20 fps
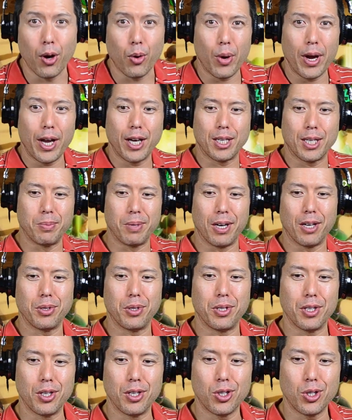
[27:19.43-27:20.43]
rant about
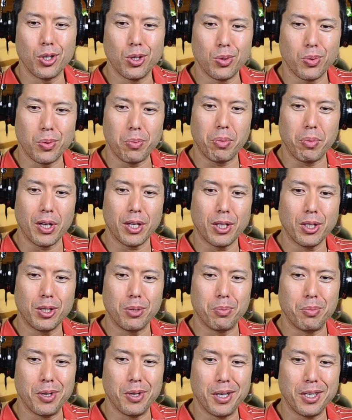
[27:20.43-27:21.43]
the issues with Blitz,
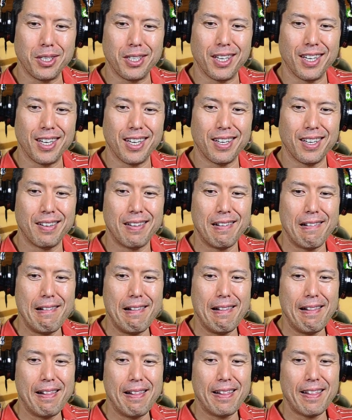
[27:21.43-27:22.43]
but
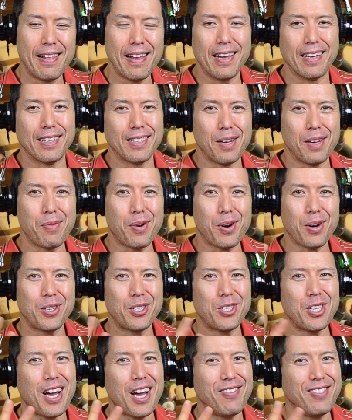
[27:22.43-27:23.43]
yeah, American
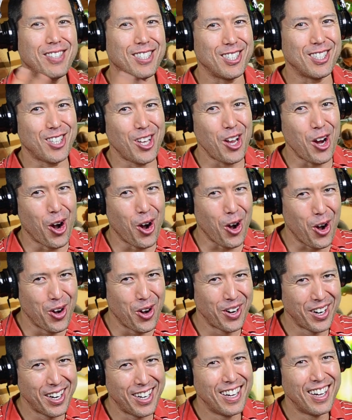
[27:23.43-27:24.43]
Chavez is
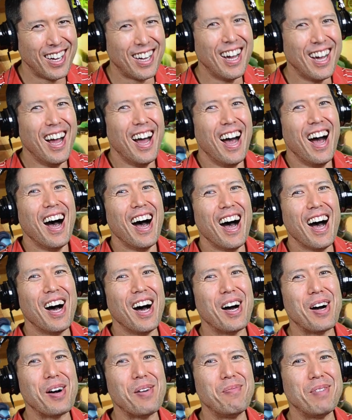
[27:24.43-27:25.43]
here.
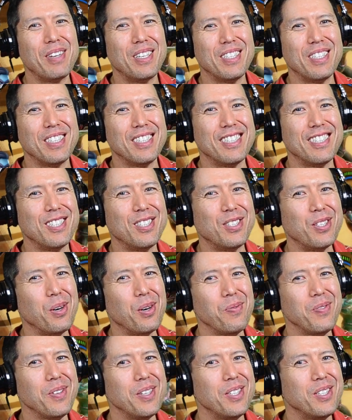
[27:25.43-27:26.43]
And
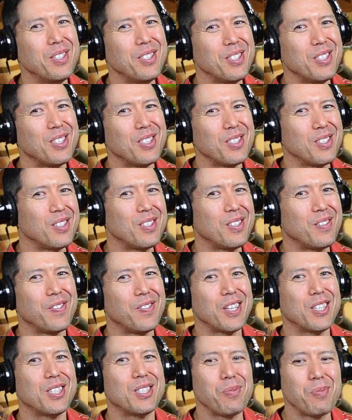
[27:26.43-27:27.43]
hopefully that'll
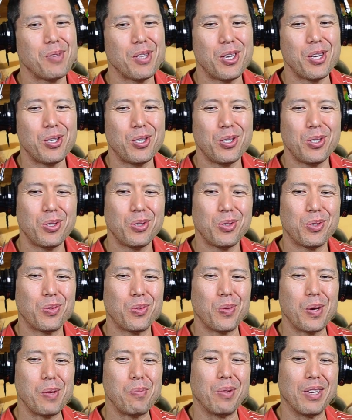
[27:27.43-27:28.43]
fix some of the issues
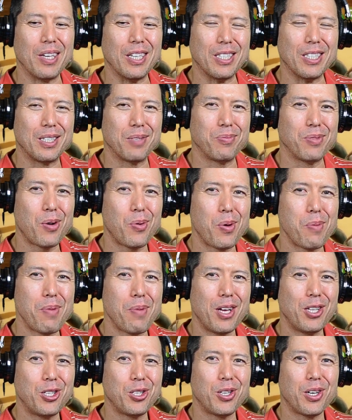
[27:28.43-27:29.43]
with Blitz. Some that we
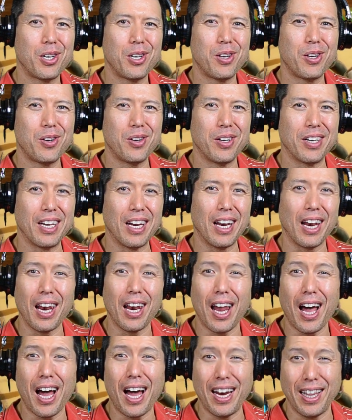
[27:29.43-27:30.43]
mentioned on here, and a
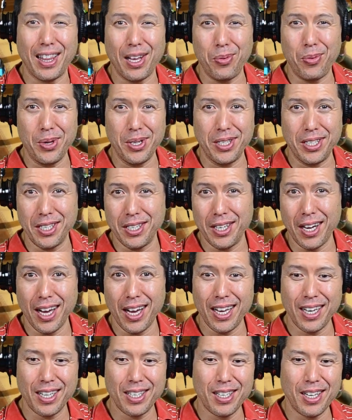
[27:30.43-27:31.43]
lot that we did
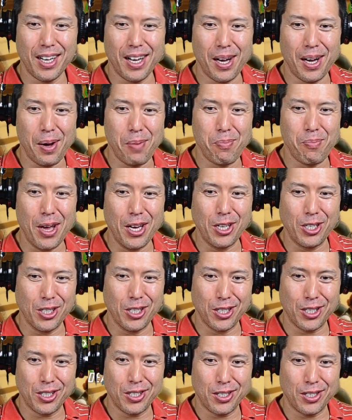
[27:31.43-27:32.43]
not mention
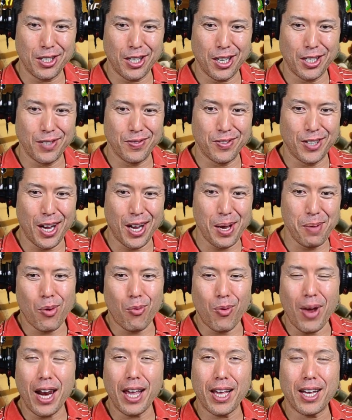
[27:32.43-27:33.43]
just because of time.
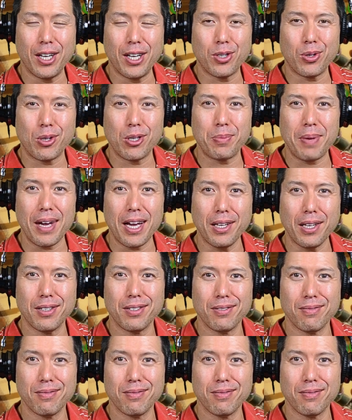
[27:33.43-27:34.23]
Relic Hunter is back.